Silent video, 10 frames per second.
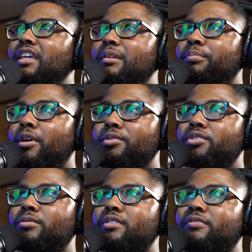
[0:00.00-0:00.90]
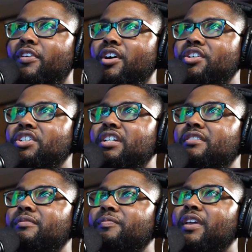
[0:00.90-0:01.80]
Pro Tools version
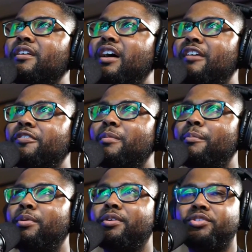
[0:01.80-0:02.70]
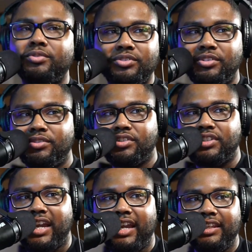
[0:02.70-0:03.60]
for my Pro Tools users.
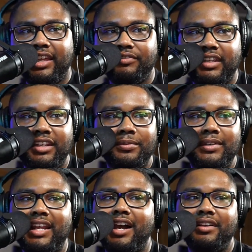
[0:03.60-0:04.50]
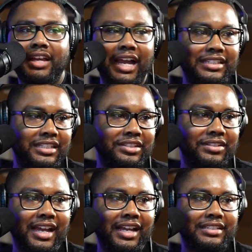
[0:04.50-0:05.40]
I ain't left anyone out. I see you
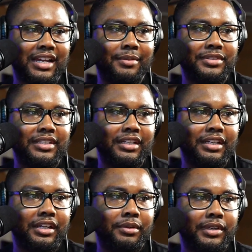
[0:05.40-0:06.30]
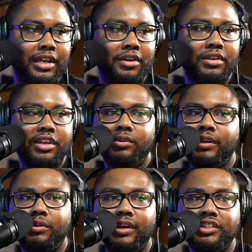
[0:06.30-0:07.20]
guys commenting in there. Here we go. Quick
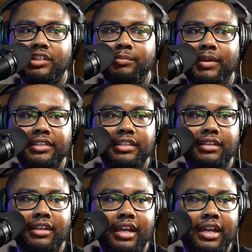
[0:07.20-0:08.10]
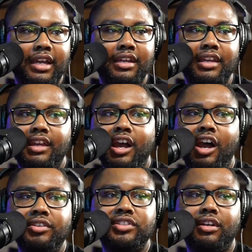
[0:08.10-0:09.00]
question about the
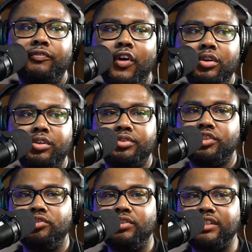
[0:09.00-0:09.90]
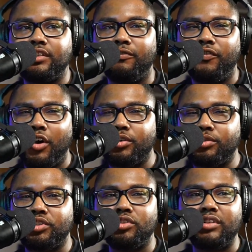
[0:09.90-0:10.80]
so vocal tuning. So vocal
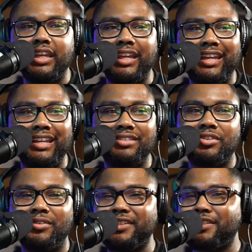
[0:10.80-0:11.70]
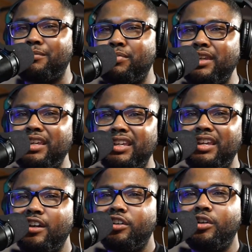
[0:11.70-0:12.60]
tuning is going to be
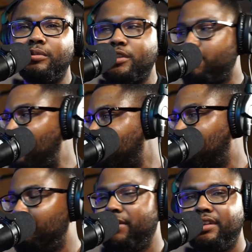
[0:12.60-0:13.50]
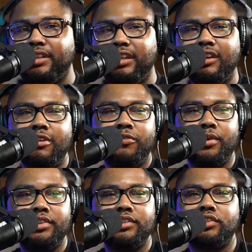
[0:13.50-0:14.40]
your responsibility for
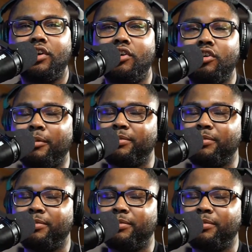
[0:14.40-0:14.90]
this song.